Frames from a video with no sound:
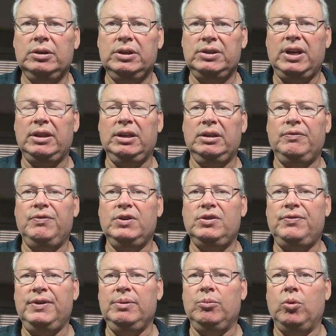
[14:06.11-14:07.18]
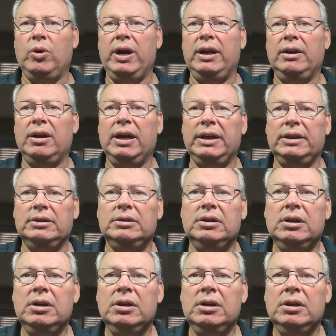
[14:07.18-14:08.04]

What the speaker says: because I think fish feed more at night